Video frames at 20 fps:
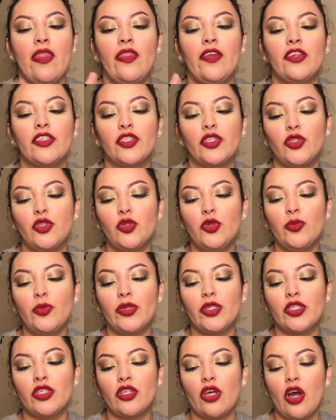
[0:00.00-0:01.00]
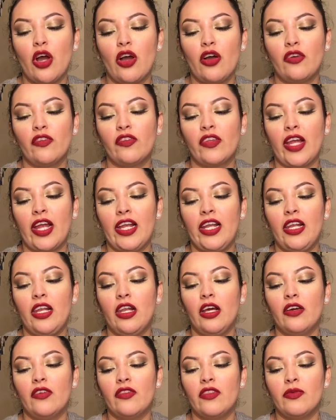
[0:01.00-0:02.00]
they're super soft i
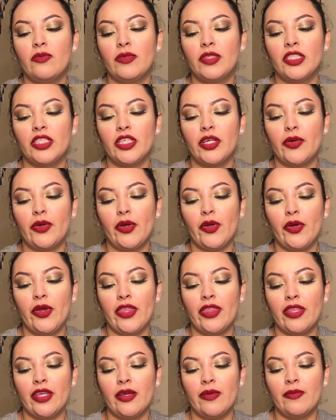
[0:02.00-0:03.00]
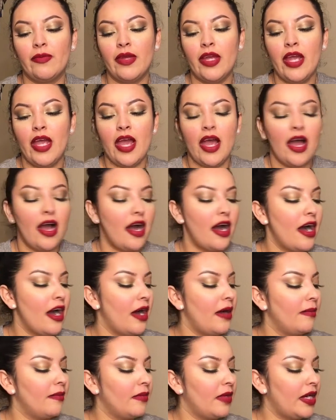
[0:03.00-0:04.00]
love the material in them
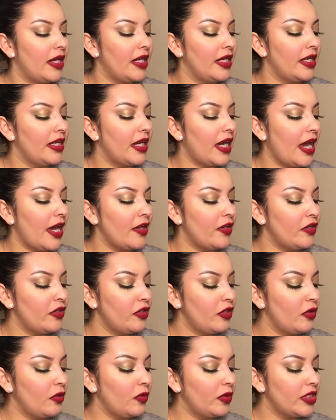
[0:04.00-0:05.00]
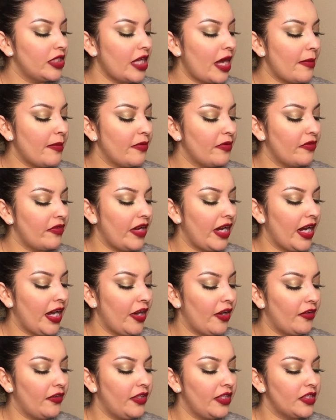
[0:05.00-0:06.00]
um, I don't know what type of
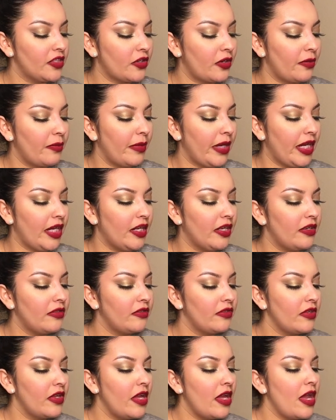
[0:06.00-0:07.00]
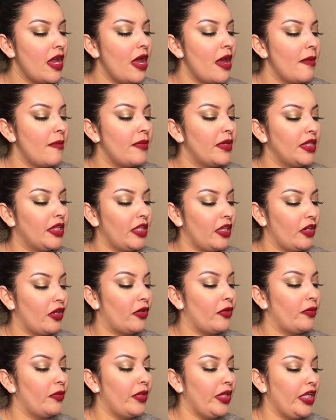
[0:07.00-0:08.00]
hair these are made of, but they
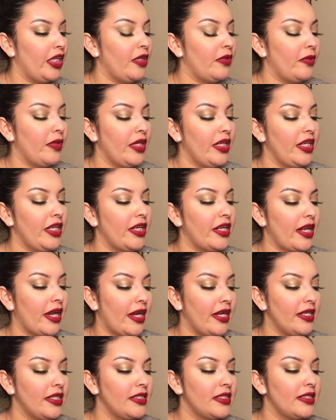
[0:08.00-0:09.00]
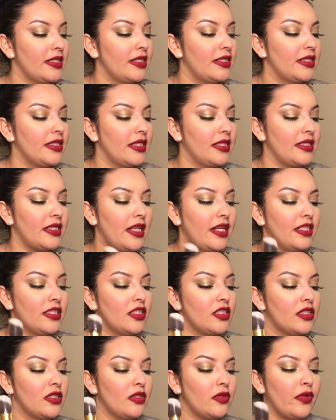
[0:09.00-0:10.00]
are really, really nice. It says that
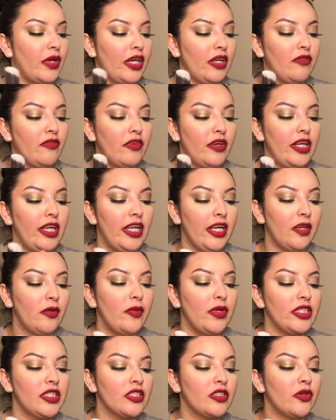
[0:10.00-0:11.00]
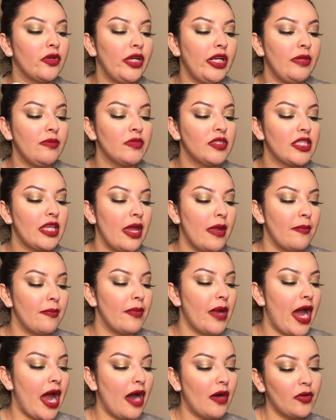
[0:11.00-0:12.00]
it's great for liquids, creams, and
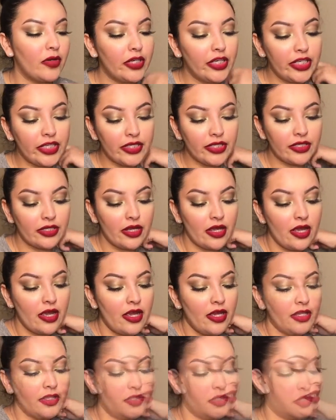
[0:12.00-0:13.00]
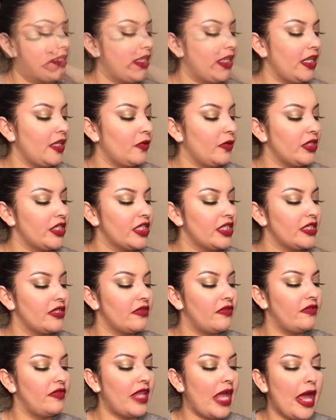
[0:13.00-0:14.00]
powders. 16, which is the
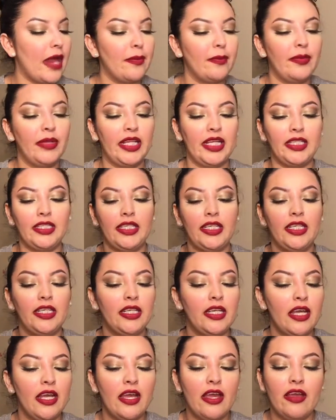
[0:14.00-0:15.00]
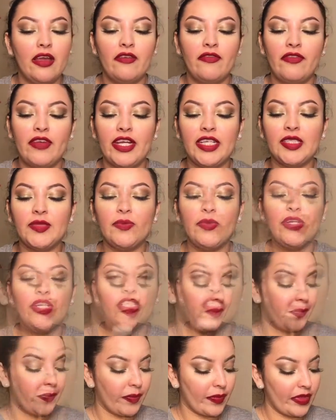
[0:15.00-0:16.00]
flat blending face
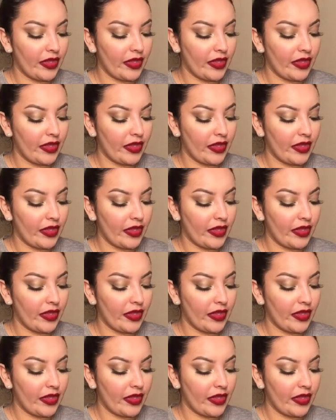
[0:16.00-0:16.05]
brush.